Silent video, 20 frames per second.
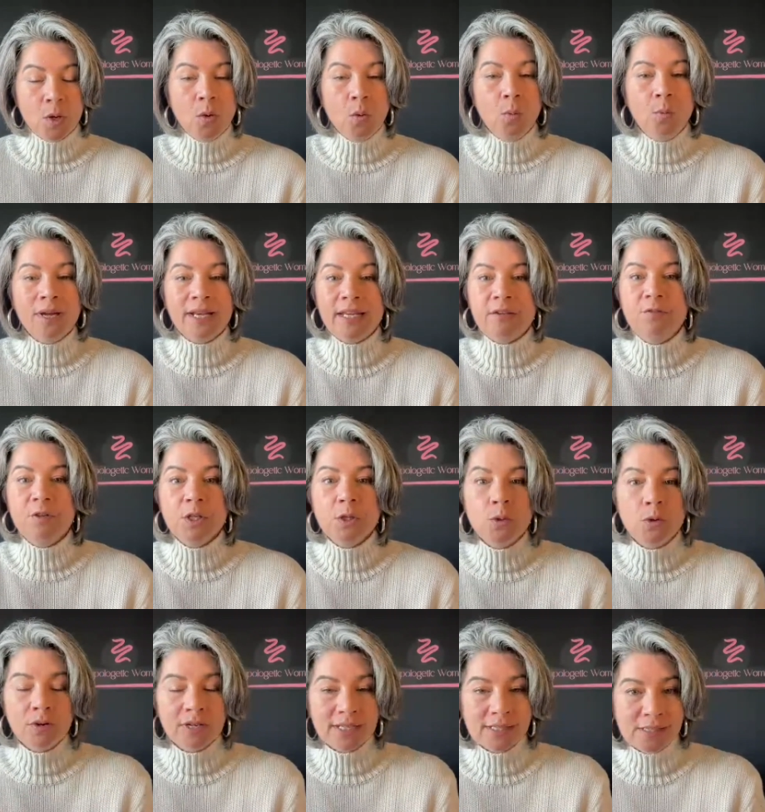Whatever you
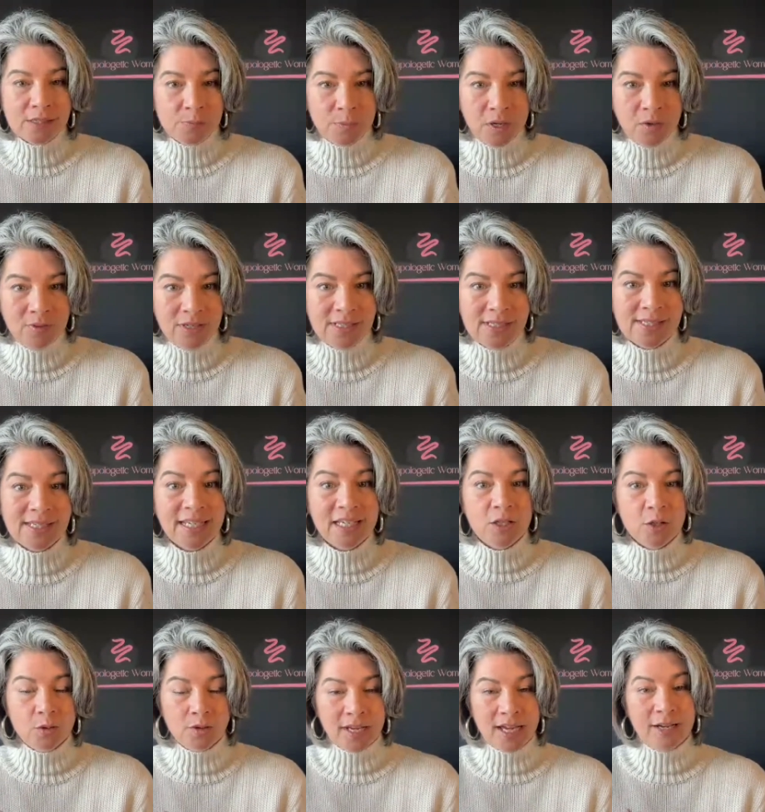are experiencing in
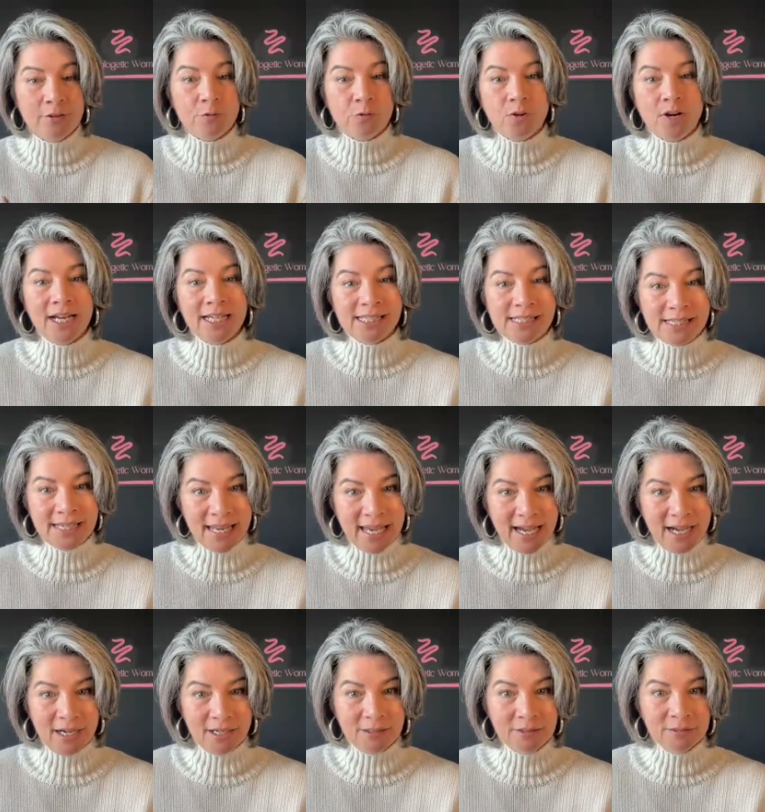your life right
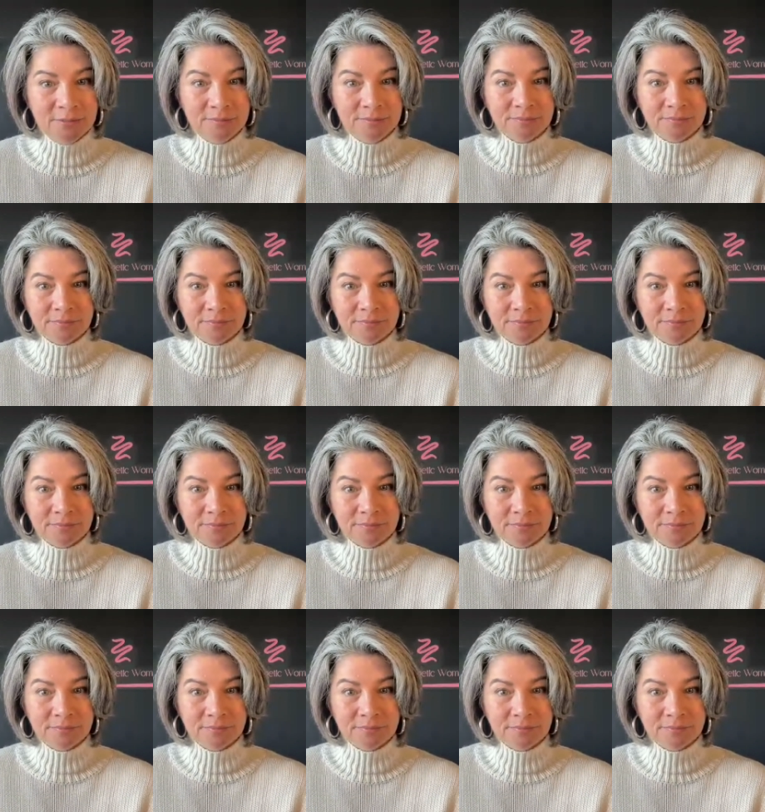now